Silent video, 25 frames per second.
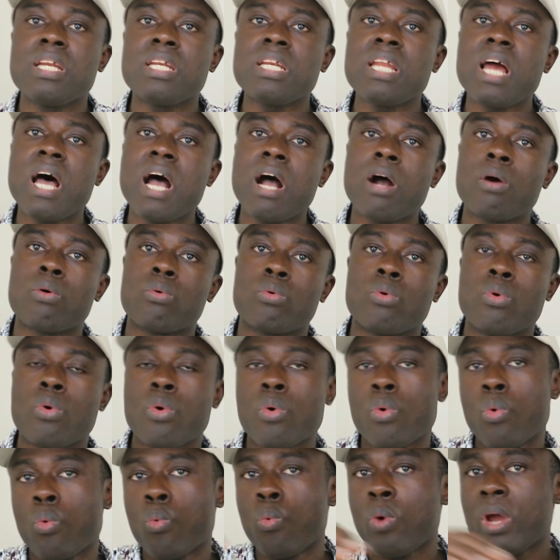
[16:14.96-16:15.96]
Now,
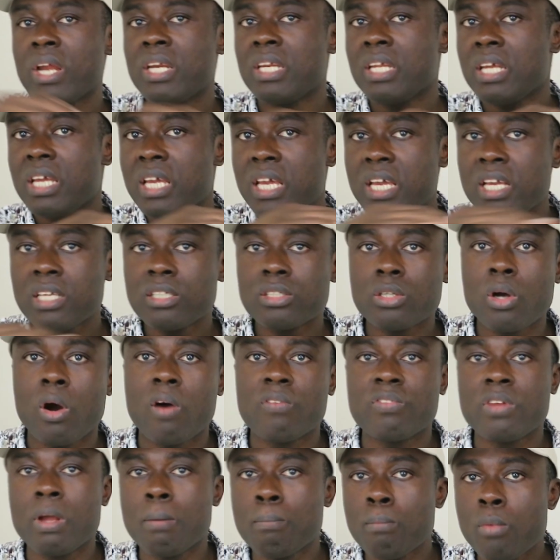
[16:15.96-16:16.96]
with each
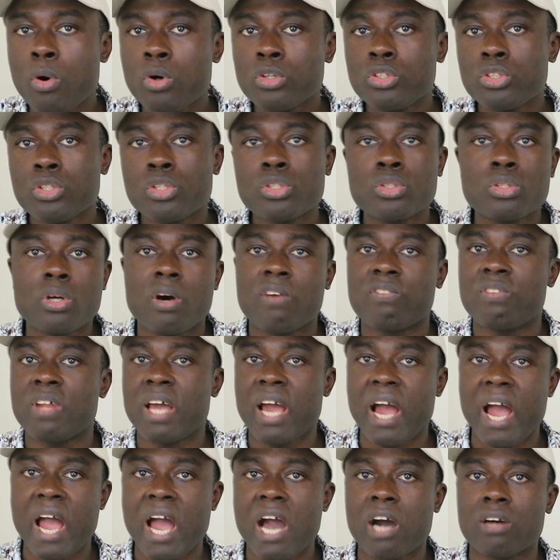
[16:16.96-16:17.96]
of the modules of
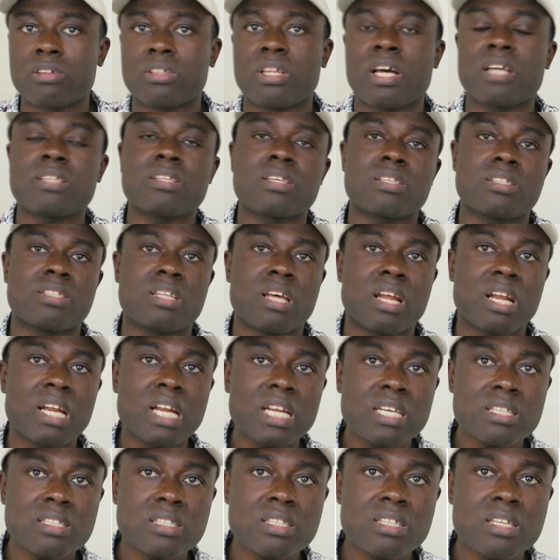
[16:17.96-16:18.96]
the IELTS, that is the
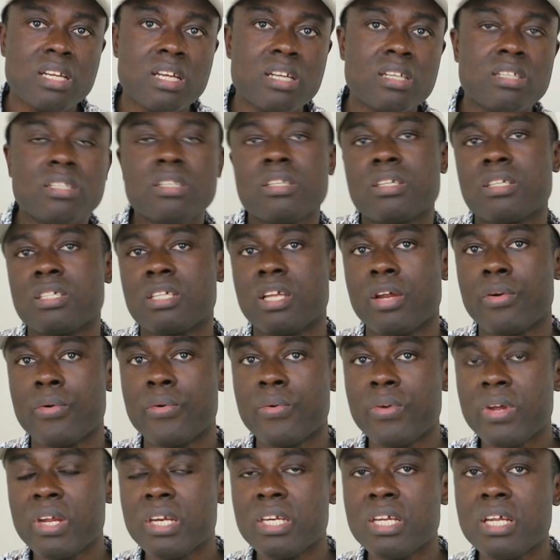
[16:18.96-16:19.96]
listening, the
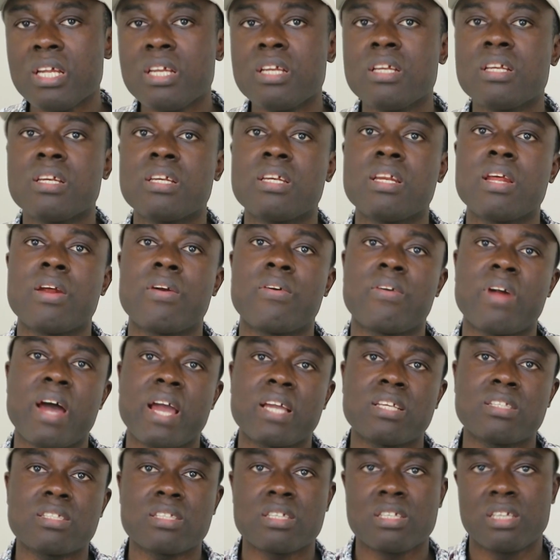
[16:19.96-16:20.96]
reading, the
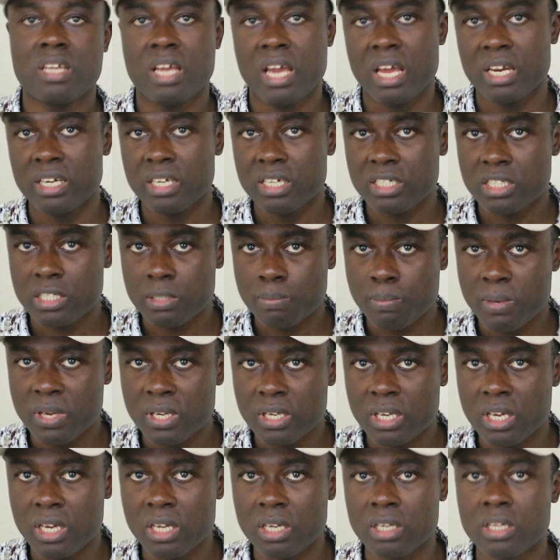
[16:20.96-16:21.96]
writing, and the
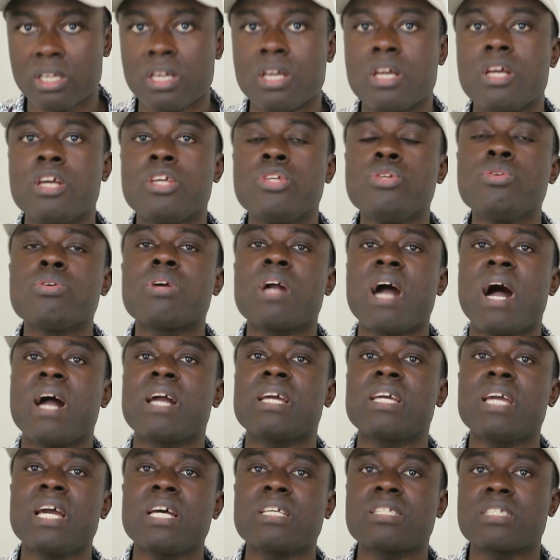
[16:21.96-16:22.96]
speaking, you
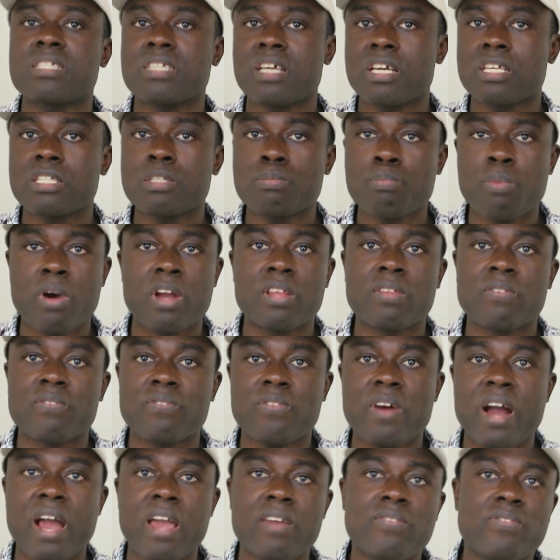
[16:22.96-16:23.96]
can get
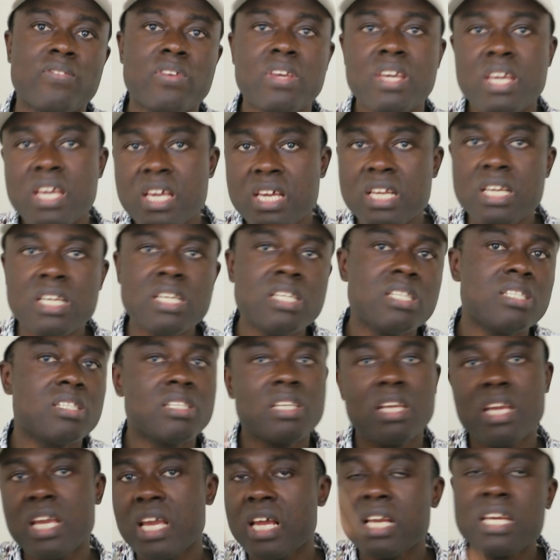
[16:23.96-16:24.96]
6.5
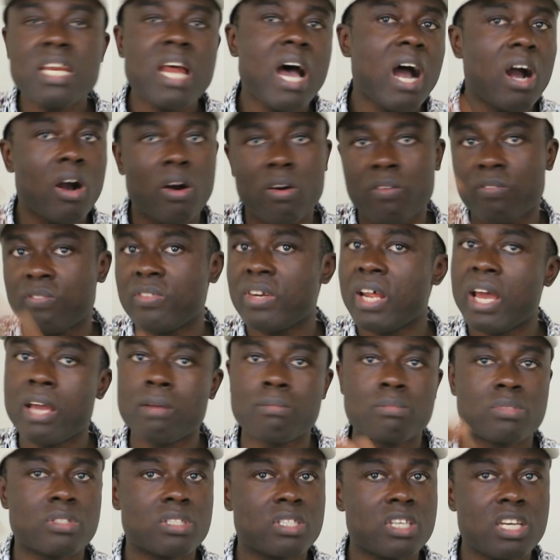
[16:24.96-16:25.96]
in either of
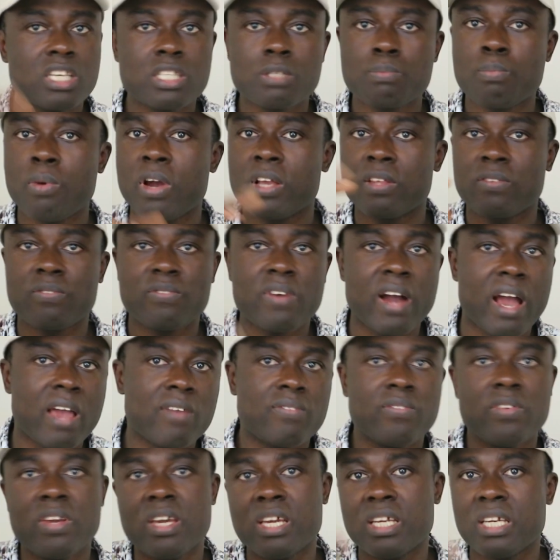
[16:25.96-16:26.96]
them,
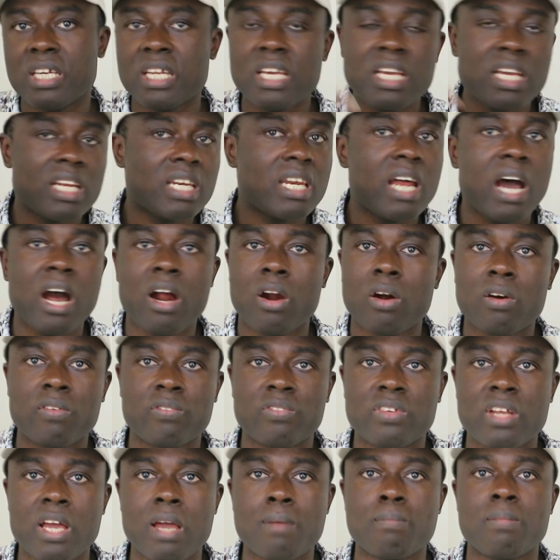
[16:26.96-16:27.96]
6.5 in either
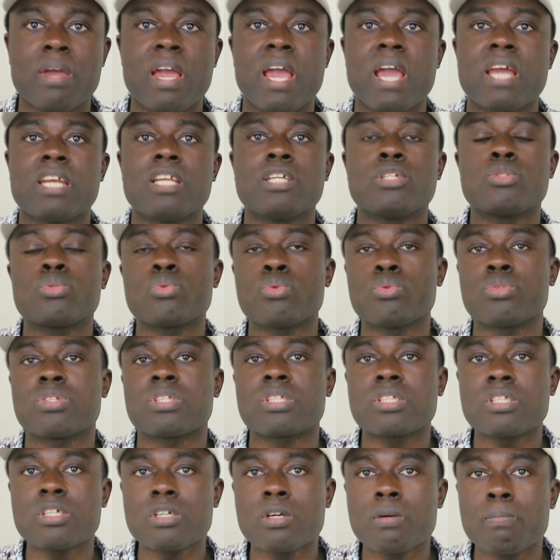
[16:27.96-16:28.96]
of them, and it will
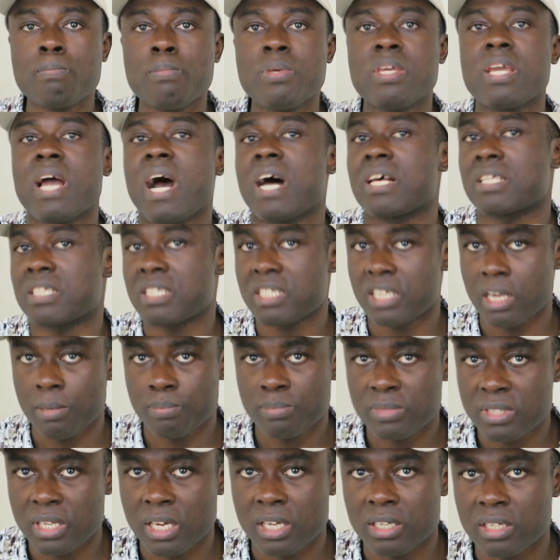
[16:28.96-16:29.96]
still be
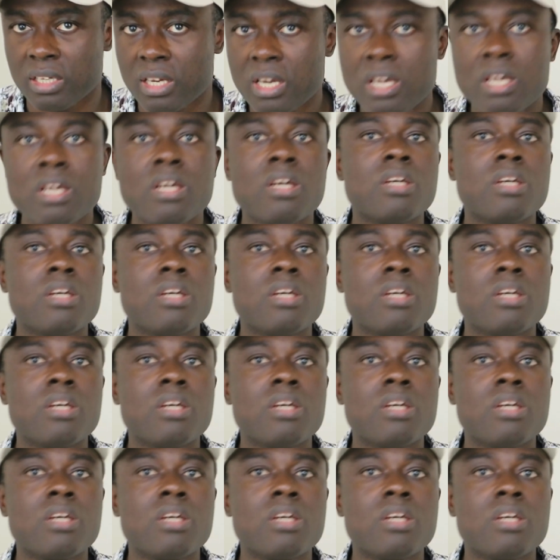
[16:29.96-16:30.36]
accepted.